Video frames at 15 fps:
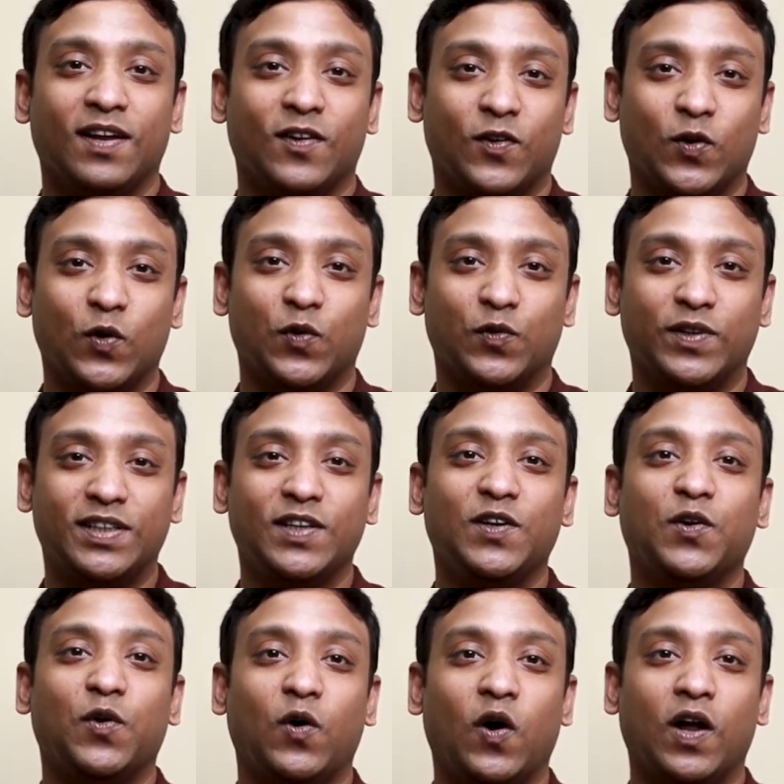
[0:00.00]
So wishing
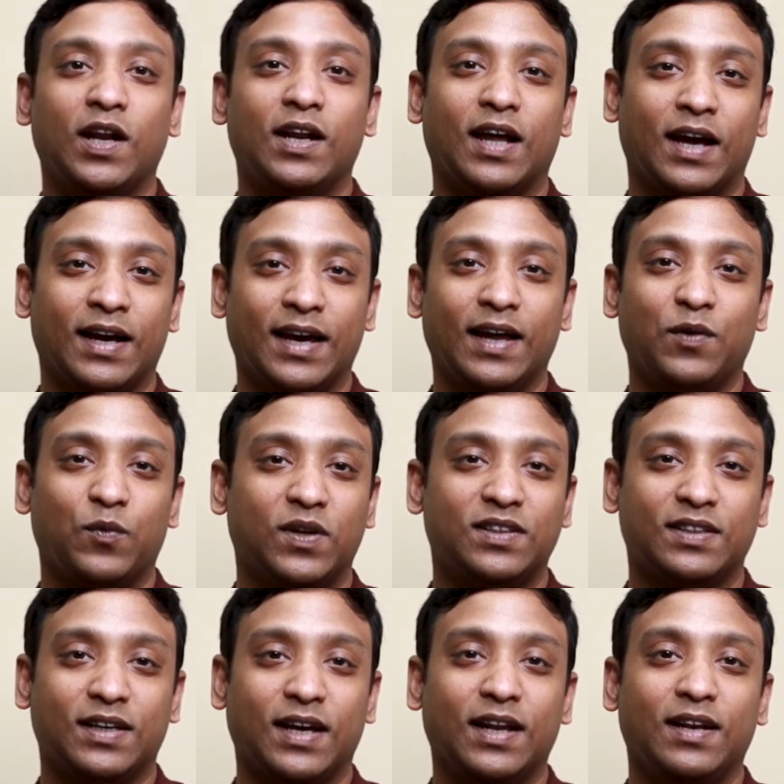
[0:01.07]
you all again,
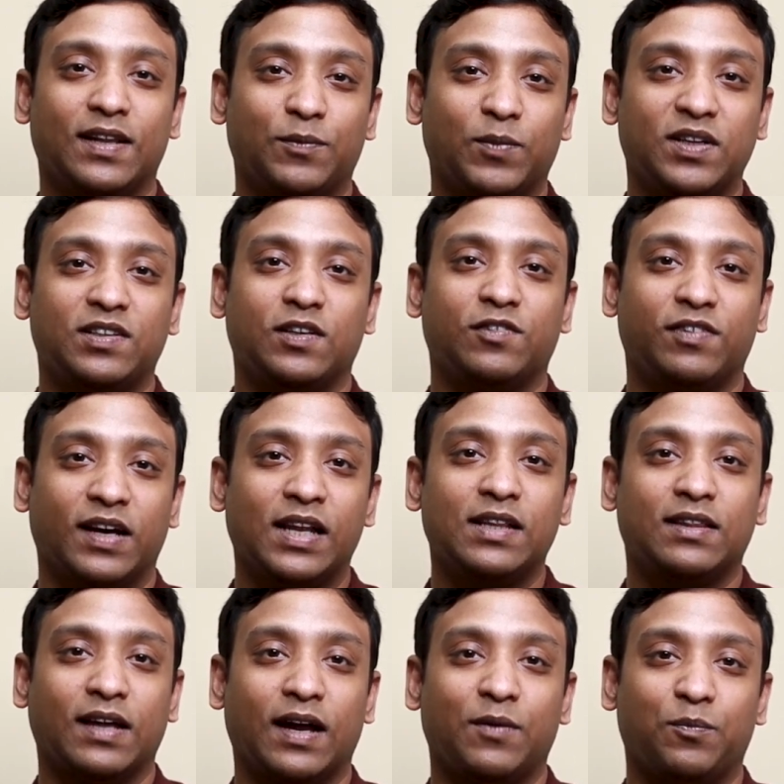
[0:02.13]
once again, the best of
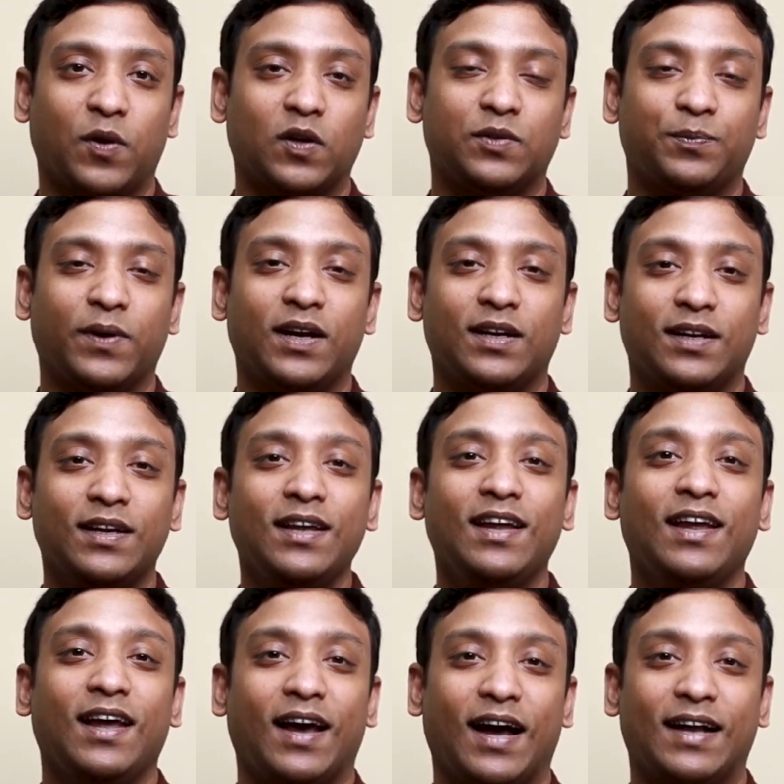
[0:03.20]
health and prosperity.
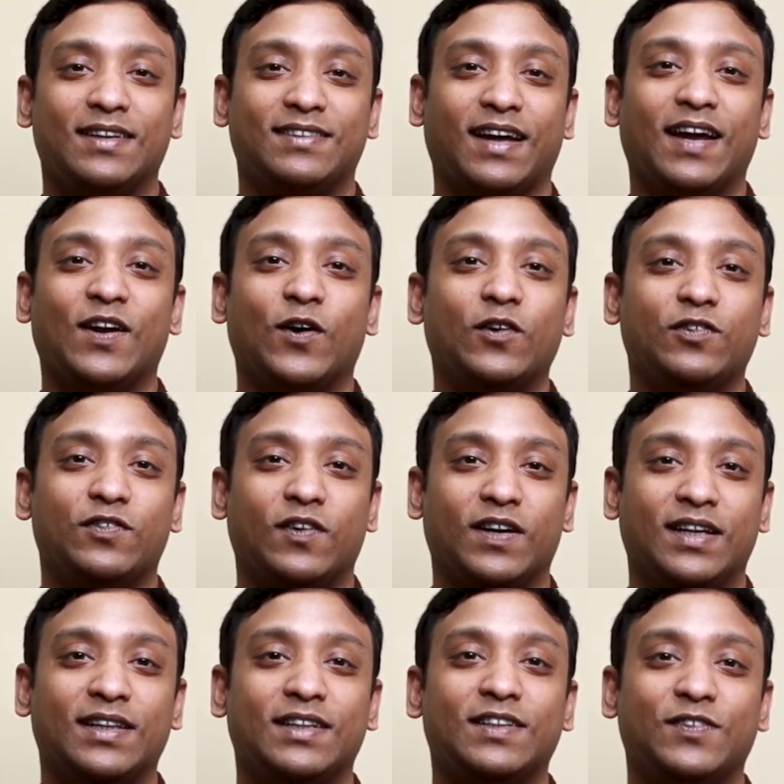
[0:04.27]
I'll sign off
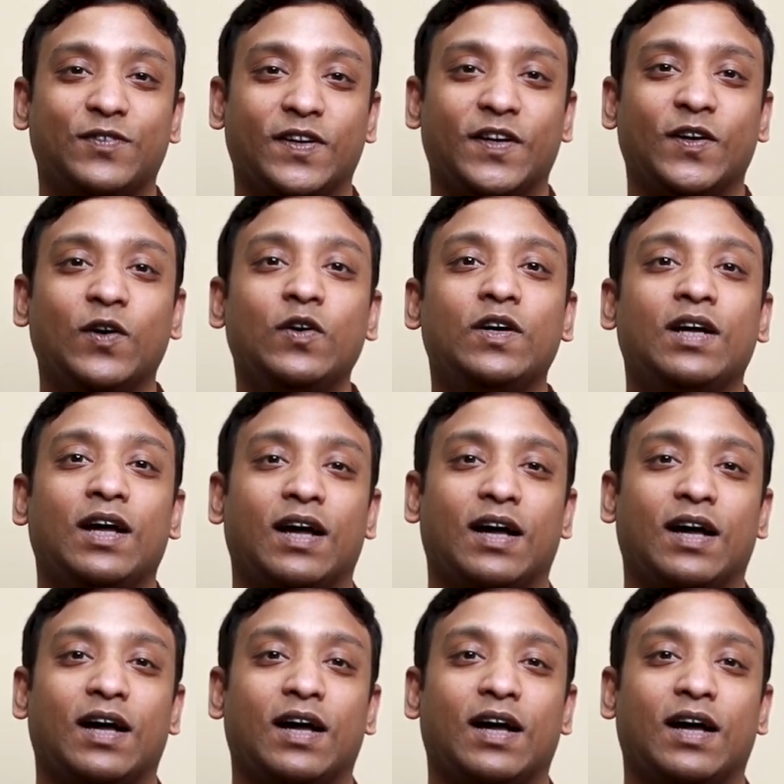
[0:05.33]
in this video